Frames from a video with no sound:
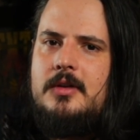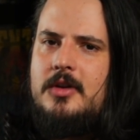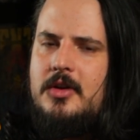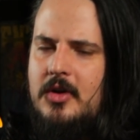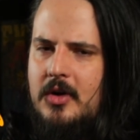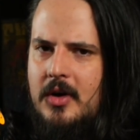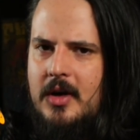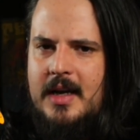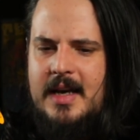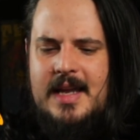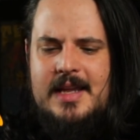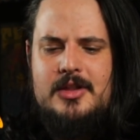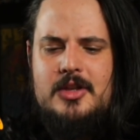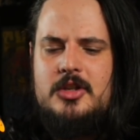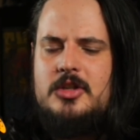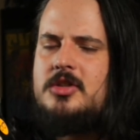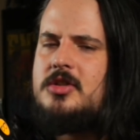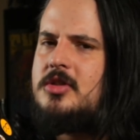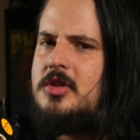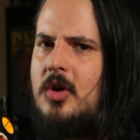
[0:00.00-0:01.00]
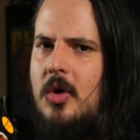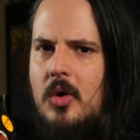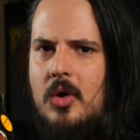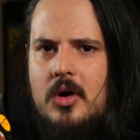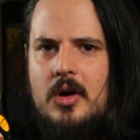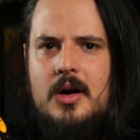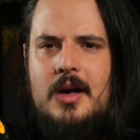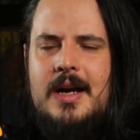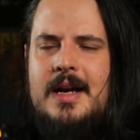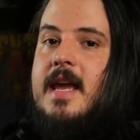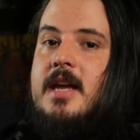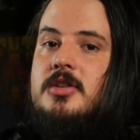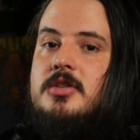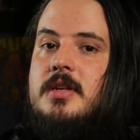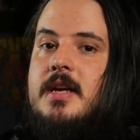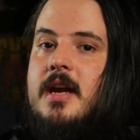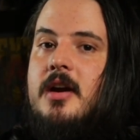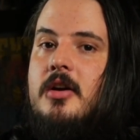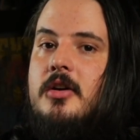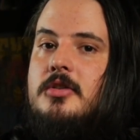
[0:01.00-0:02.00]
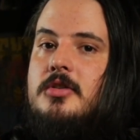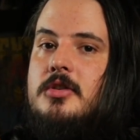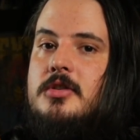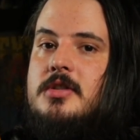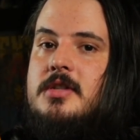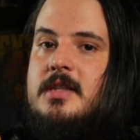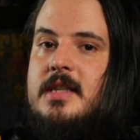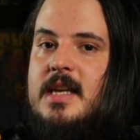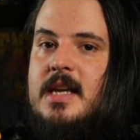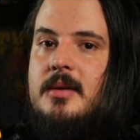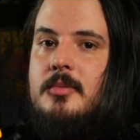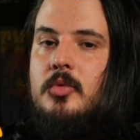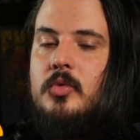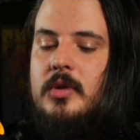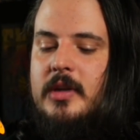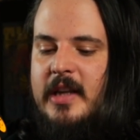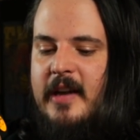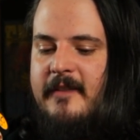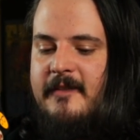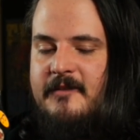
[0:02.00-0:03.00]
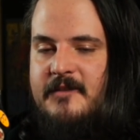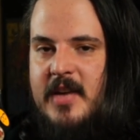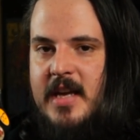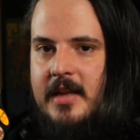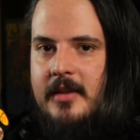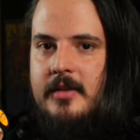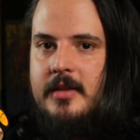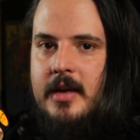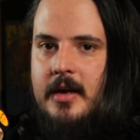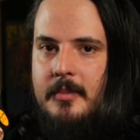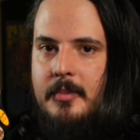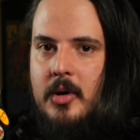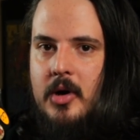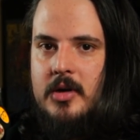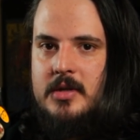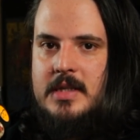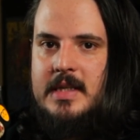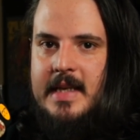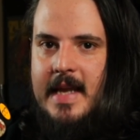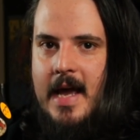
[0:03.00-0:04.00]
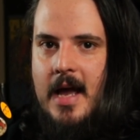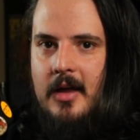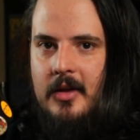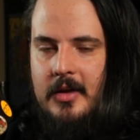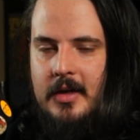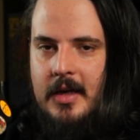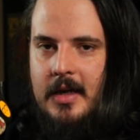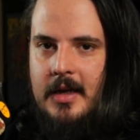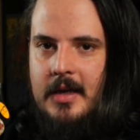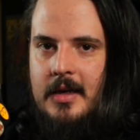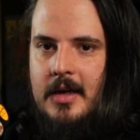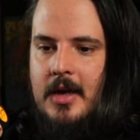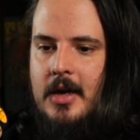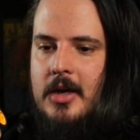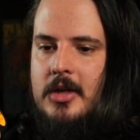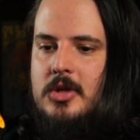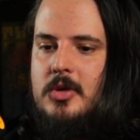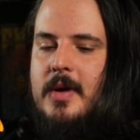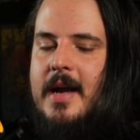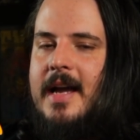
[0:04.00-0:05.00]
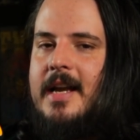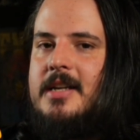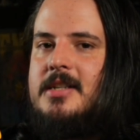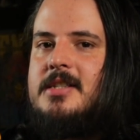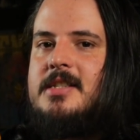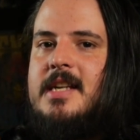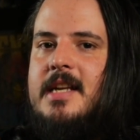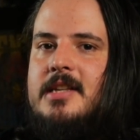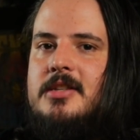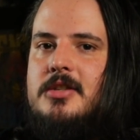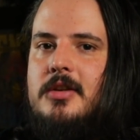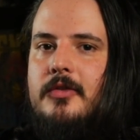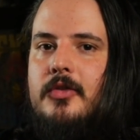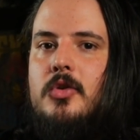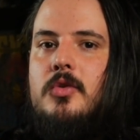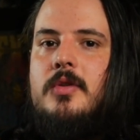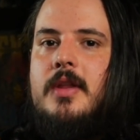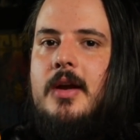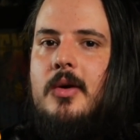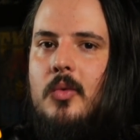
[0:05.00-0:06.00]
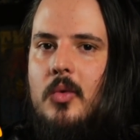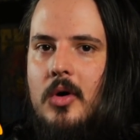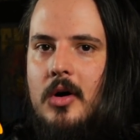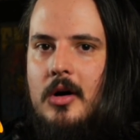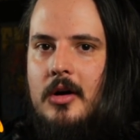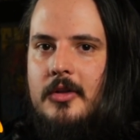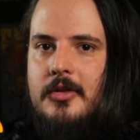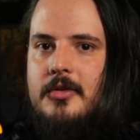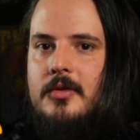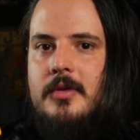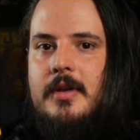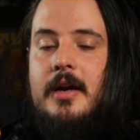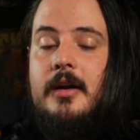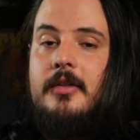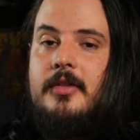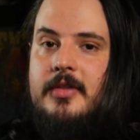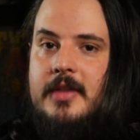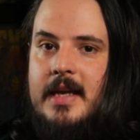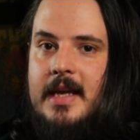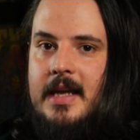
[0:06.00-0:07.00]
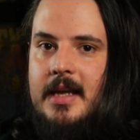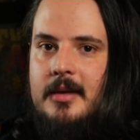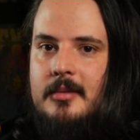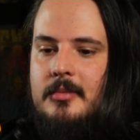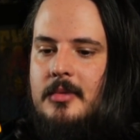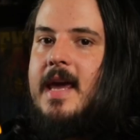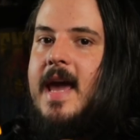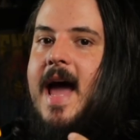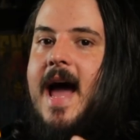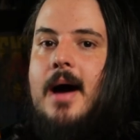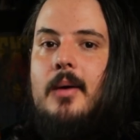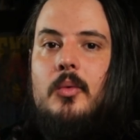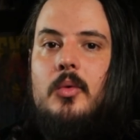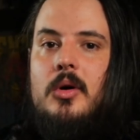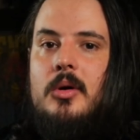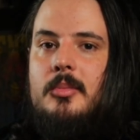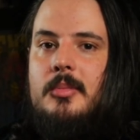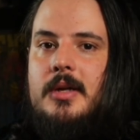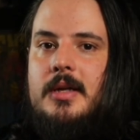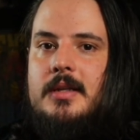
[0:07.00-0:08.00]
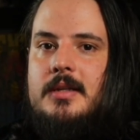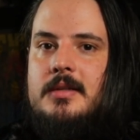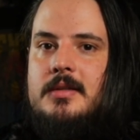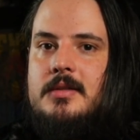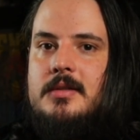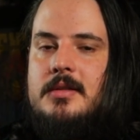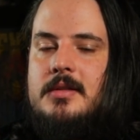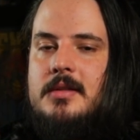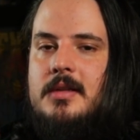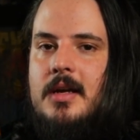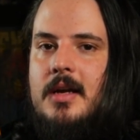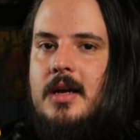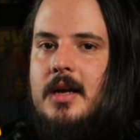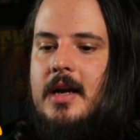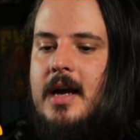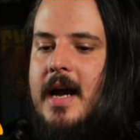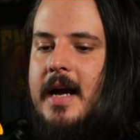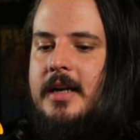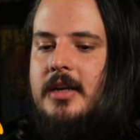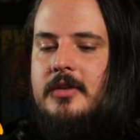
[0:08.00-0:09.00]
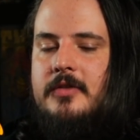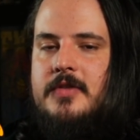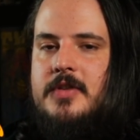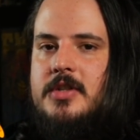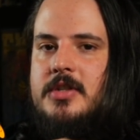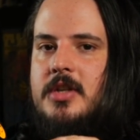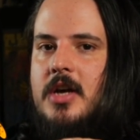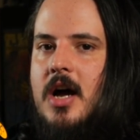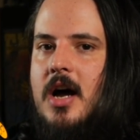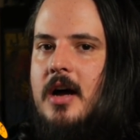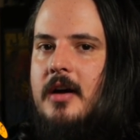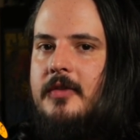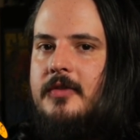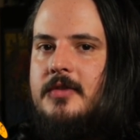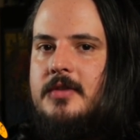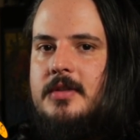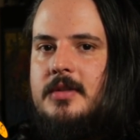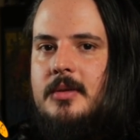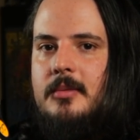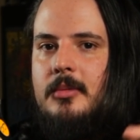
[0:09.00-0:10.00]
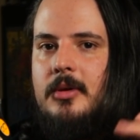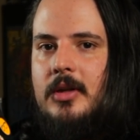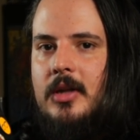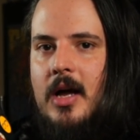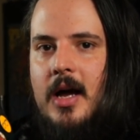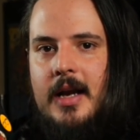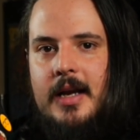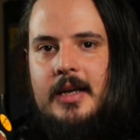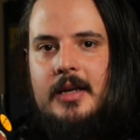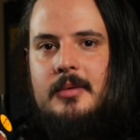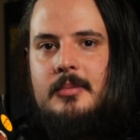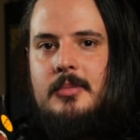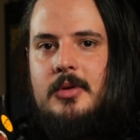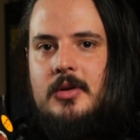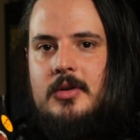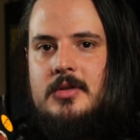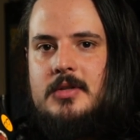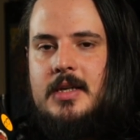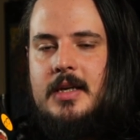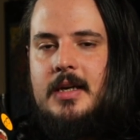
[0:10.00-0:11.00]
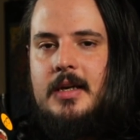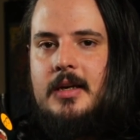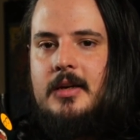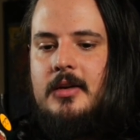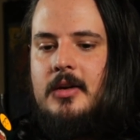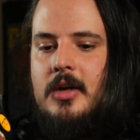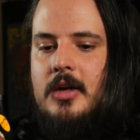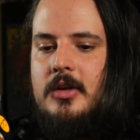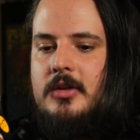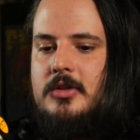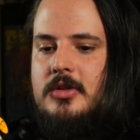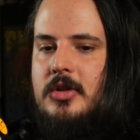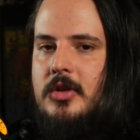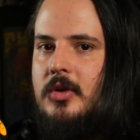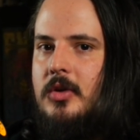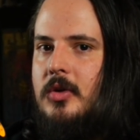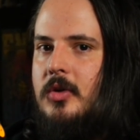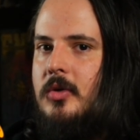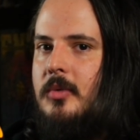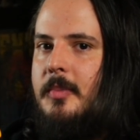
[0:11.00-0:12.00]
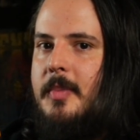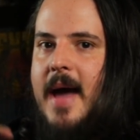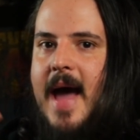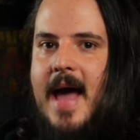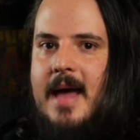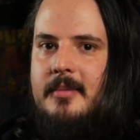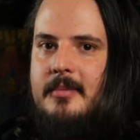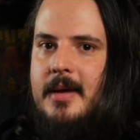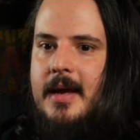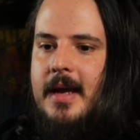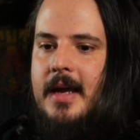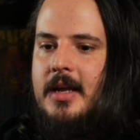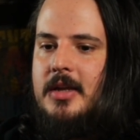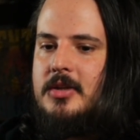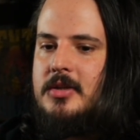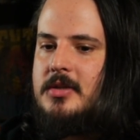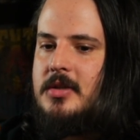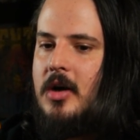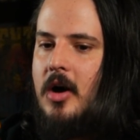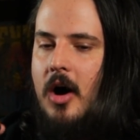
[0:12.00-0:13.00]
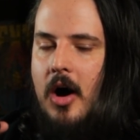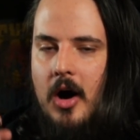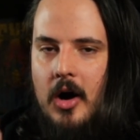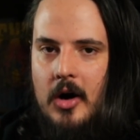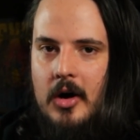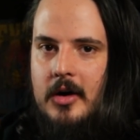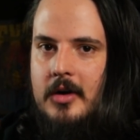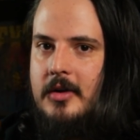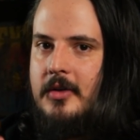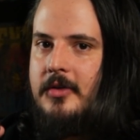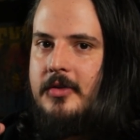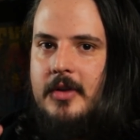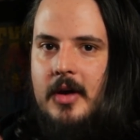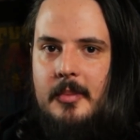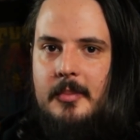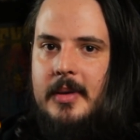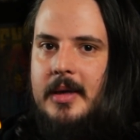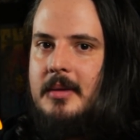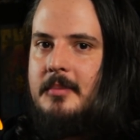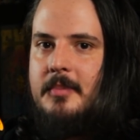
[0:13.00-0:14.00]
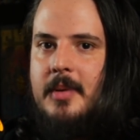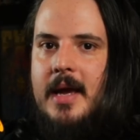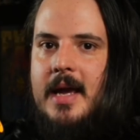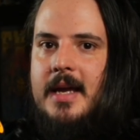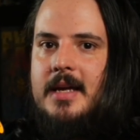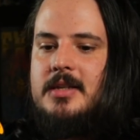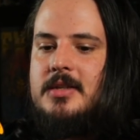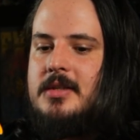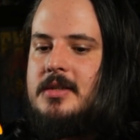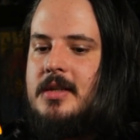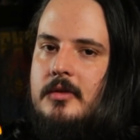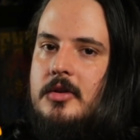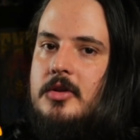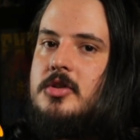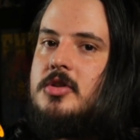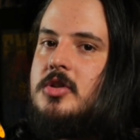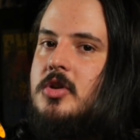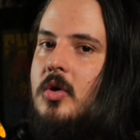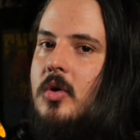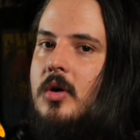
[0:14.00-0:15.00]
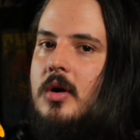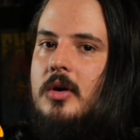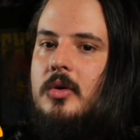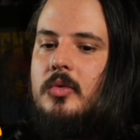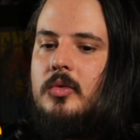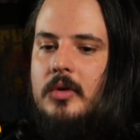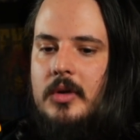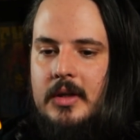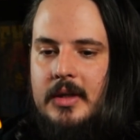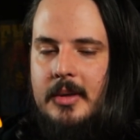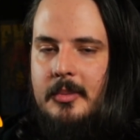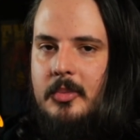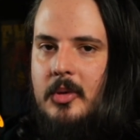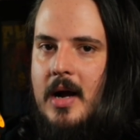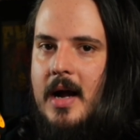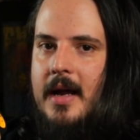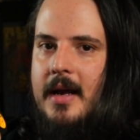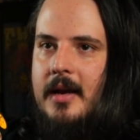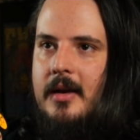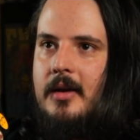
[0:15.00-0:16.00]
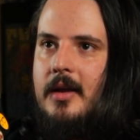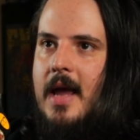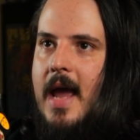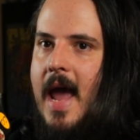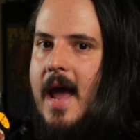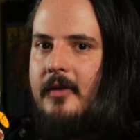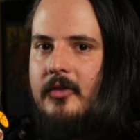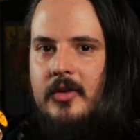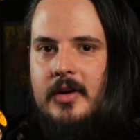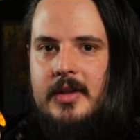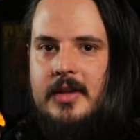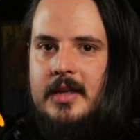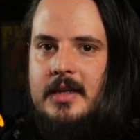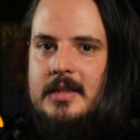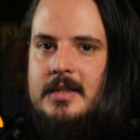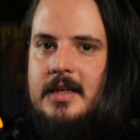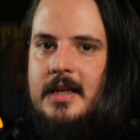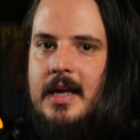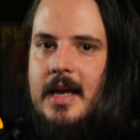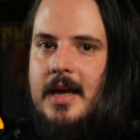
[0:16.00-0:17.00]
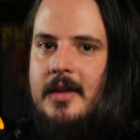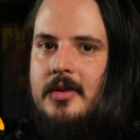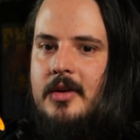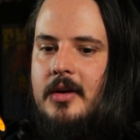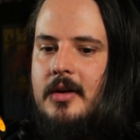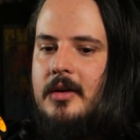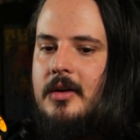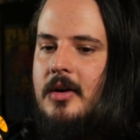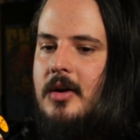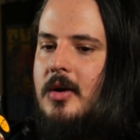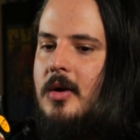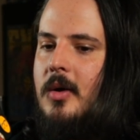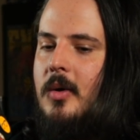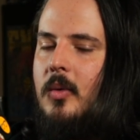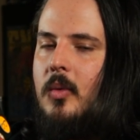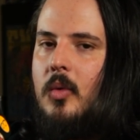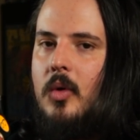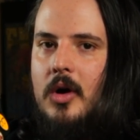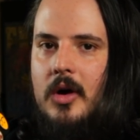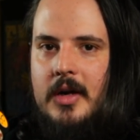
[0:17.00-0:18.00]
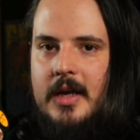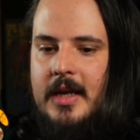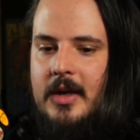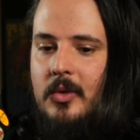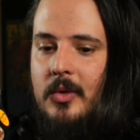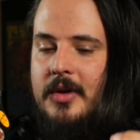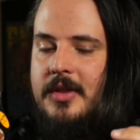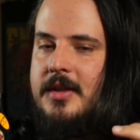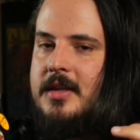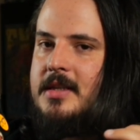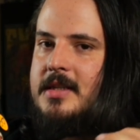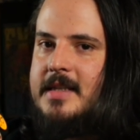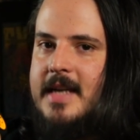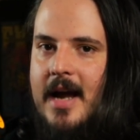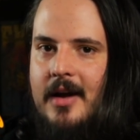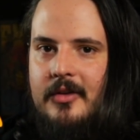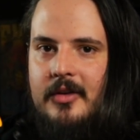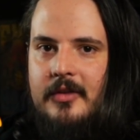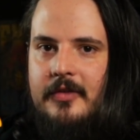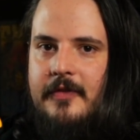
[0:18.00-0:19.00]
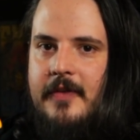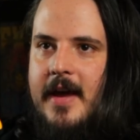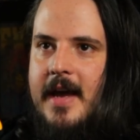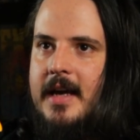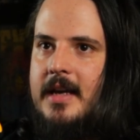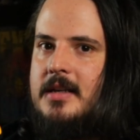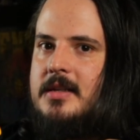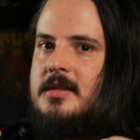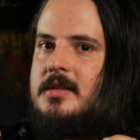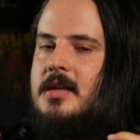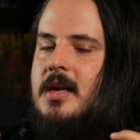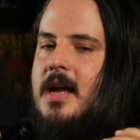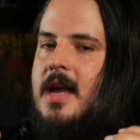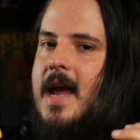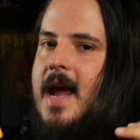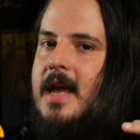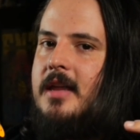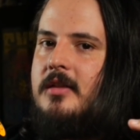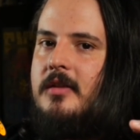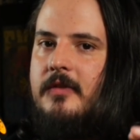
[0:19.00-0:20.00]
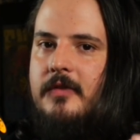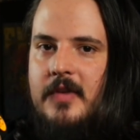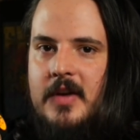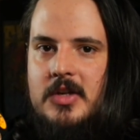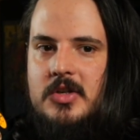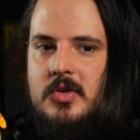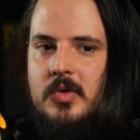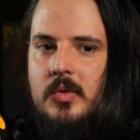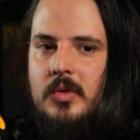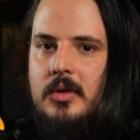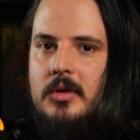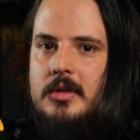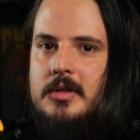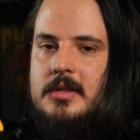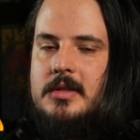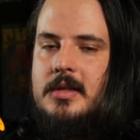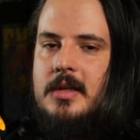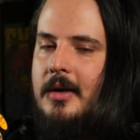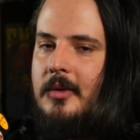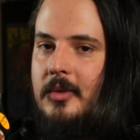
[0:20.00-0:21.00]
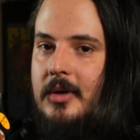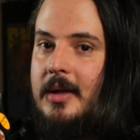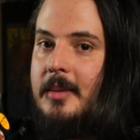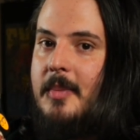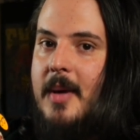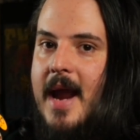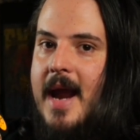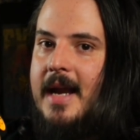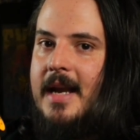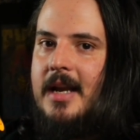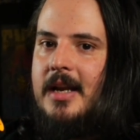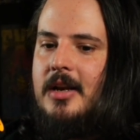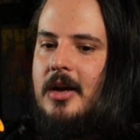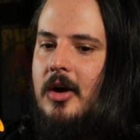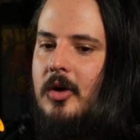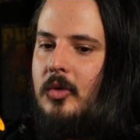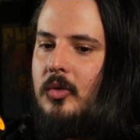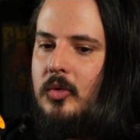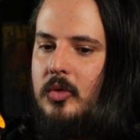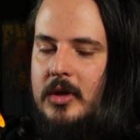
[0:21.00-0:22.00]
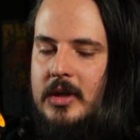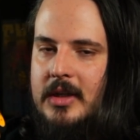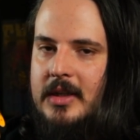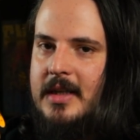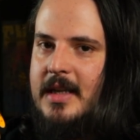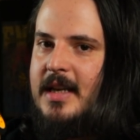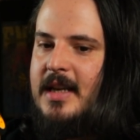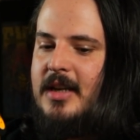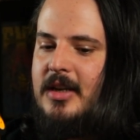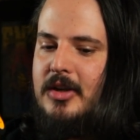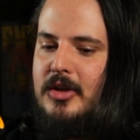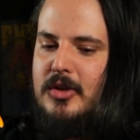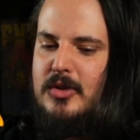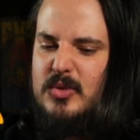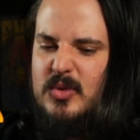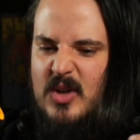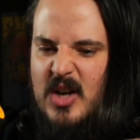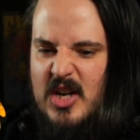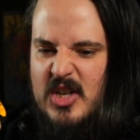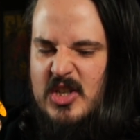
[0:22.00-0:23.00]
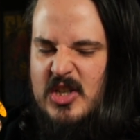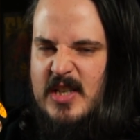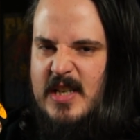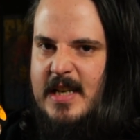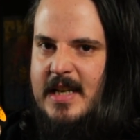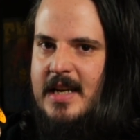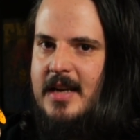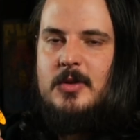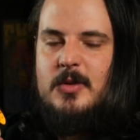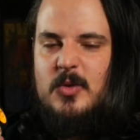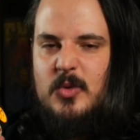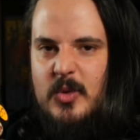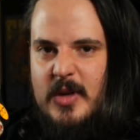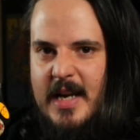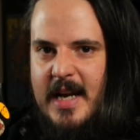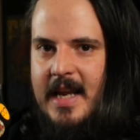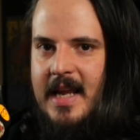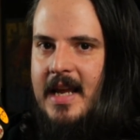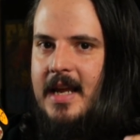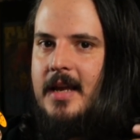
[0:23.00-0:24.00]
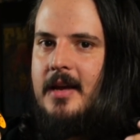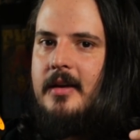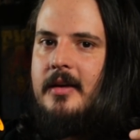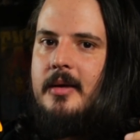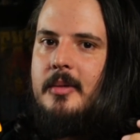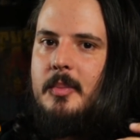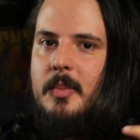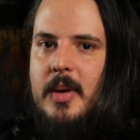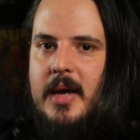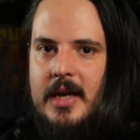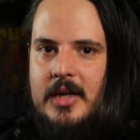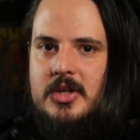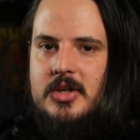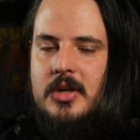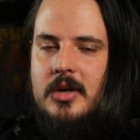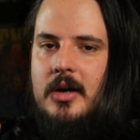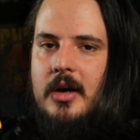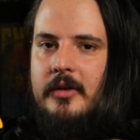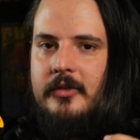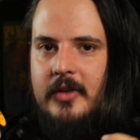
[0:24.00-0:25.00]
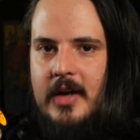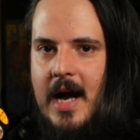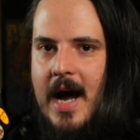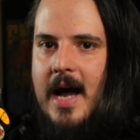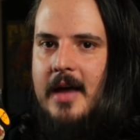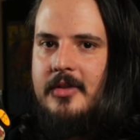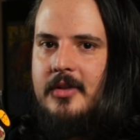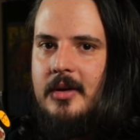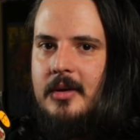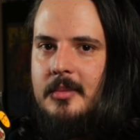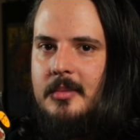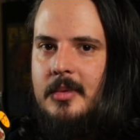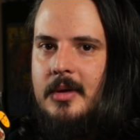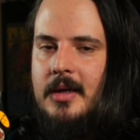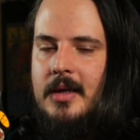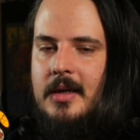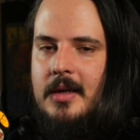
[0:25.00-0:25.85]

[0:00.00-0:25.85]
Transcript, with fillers: good and the score each character's theme really fit their personality you got a sense of who they were through their theme catwoman's kind of soft melodic music to batman's hard thumping bass the score really brought everything together working with the sound effects and the visuals really painted a really grungy gritty picture of gotham